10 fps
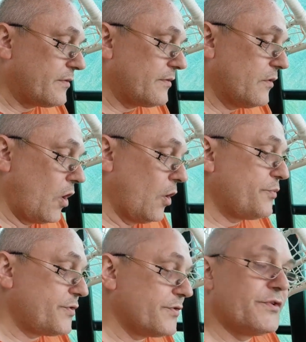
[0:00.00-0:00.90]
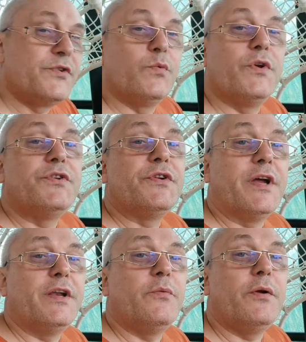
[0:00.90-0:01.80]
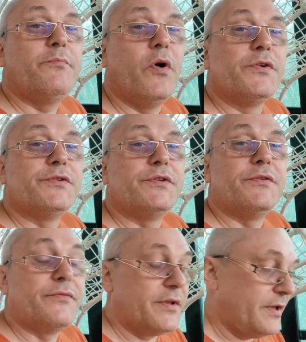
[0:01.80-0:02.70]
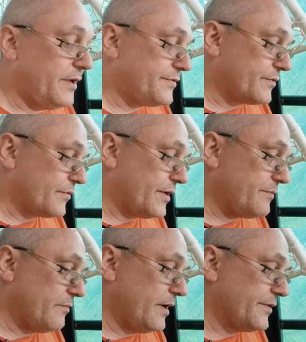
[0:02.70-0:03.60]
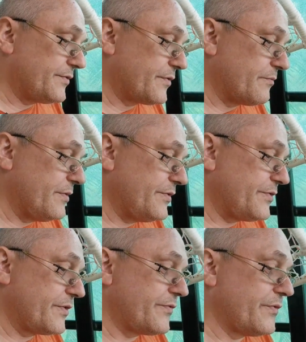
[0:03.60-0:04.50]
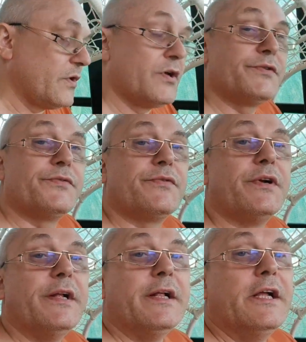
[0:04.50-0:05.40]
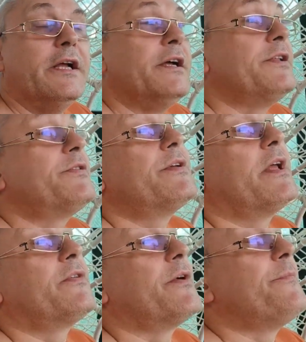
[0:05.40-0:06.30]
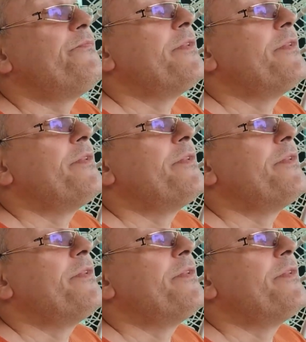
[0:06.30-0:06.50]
uh, options which are anyway positive, that he's a great master, mystic, philosopher, et cetera.